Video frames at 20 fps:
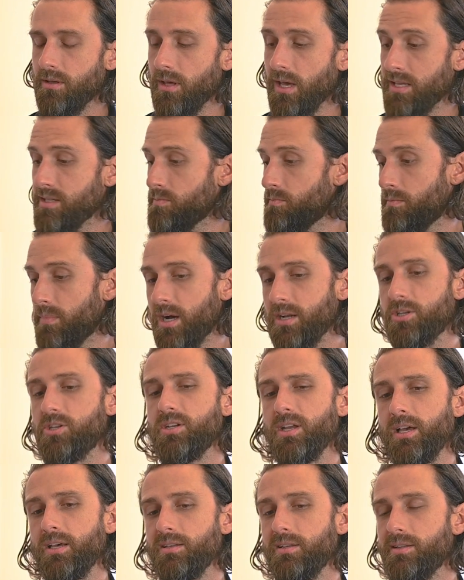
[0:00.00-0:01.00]
as much
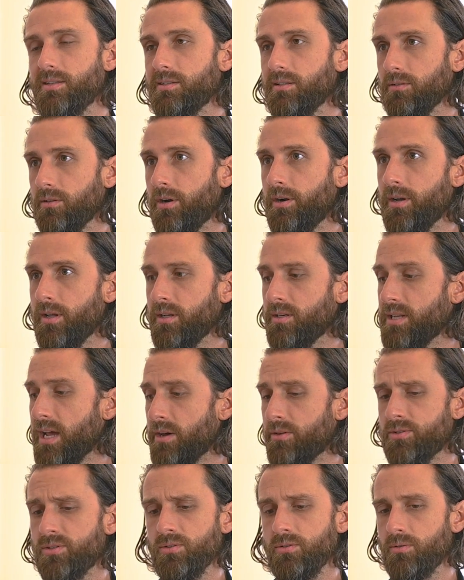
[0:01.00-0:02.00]
as learning
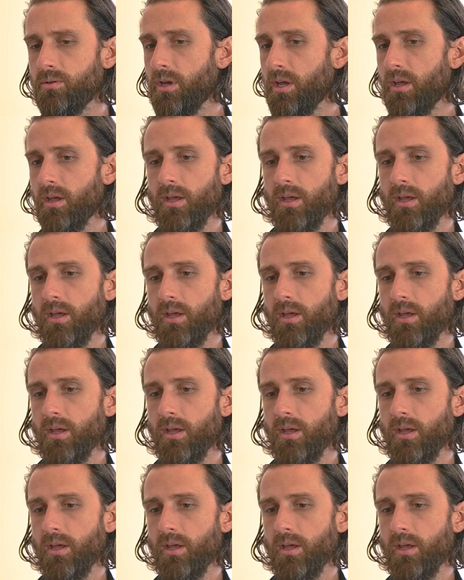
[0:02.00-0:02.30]
how to